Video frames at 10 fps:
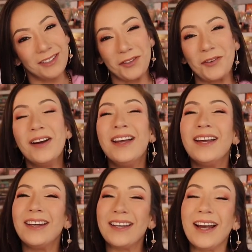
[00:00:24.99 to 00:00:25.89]
So
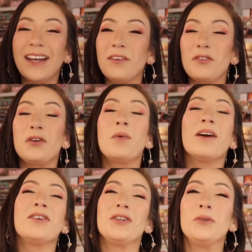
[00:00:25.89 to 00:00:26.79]
yeah, if you
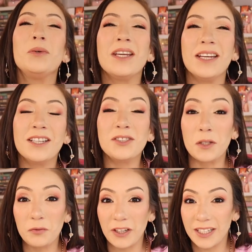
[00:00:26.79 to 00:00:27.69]
are new here,
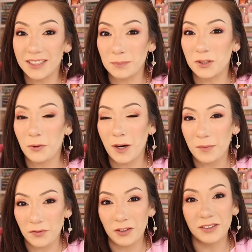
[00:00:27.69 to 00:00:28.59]
don't forget to
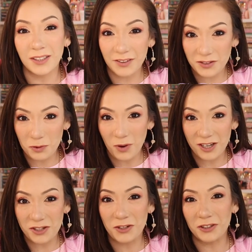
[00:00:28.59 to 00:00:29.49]
subscribe if you love to
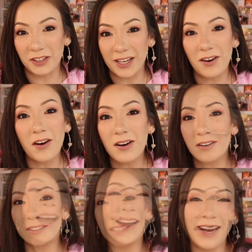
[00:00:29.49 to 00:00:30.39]
watch girly
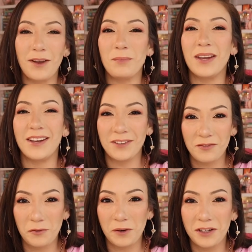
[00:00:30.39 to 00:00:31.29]
hauls. I am here
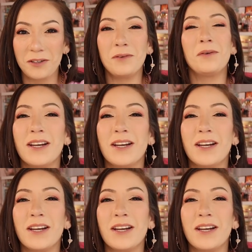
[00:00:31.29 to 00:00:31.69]
for you.